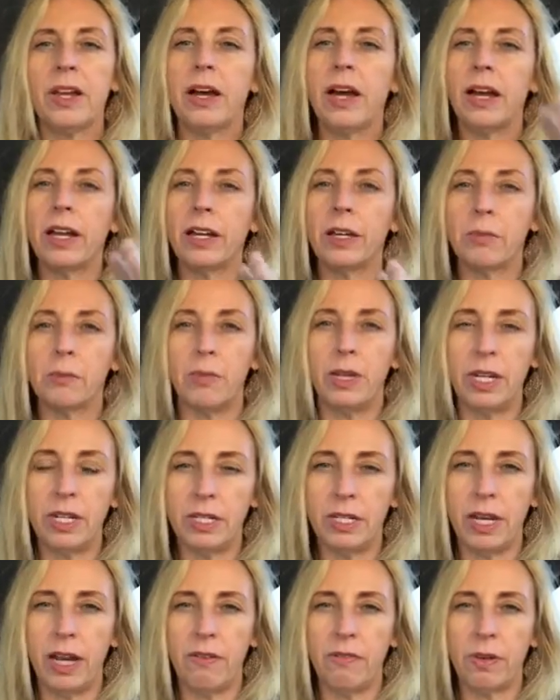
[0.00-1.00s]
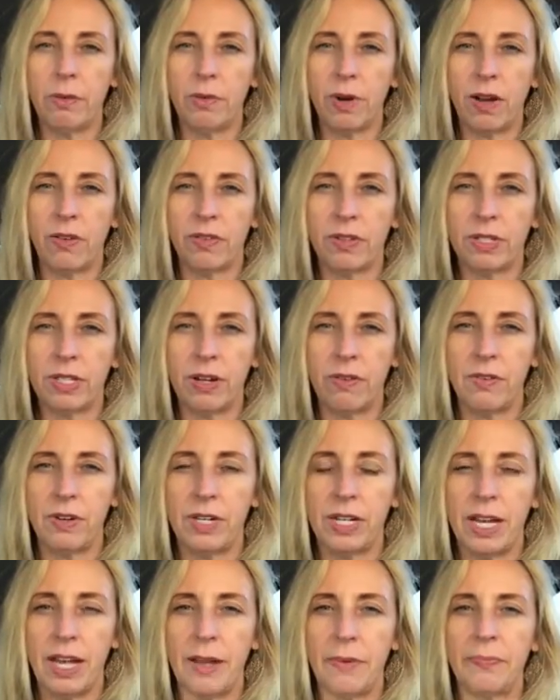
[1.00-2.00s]
I committed to having breakfast
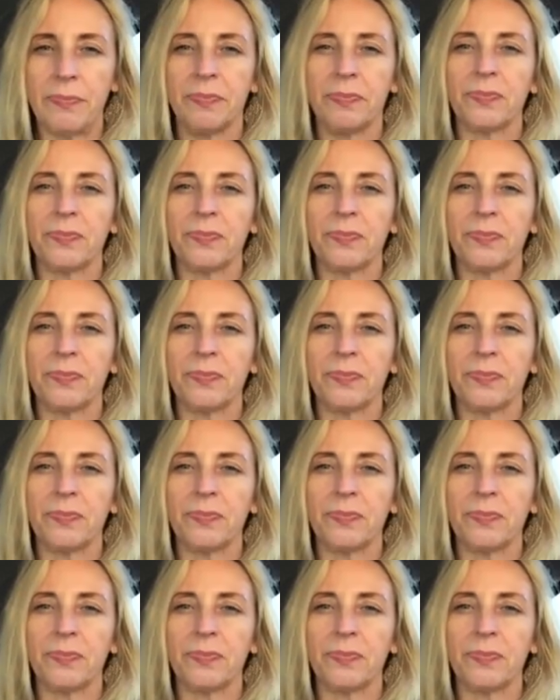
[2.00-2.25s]
every day,